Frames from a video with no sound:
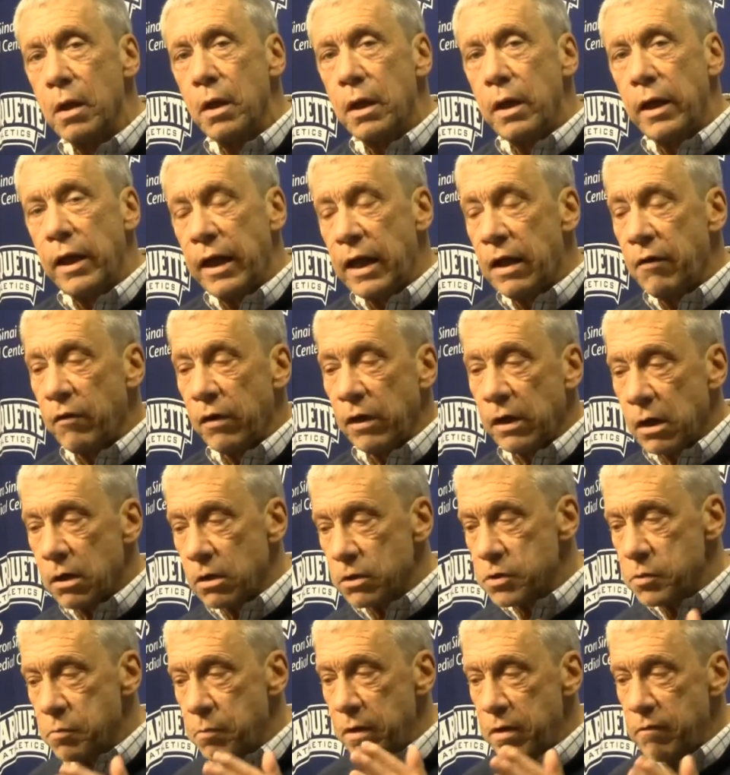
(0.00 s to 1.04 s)
and everything
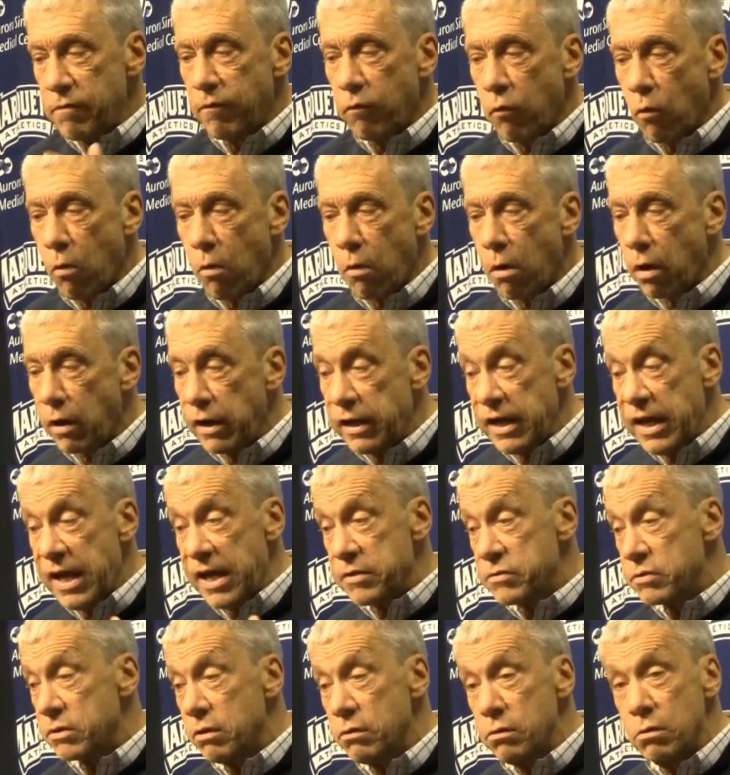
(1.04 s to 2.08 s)
else before he
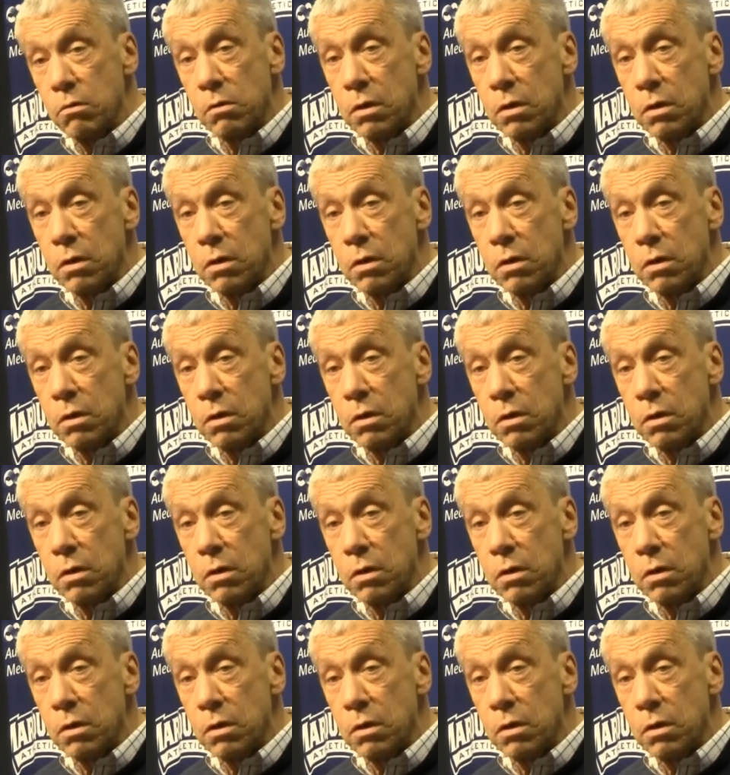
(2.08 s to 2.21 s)
has to do.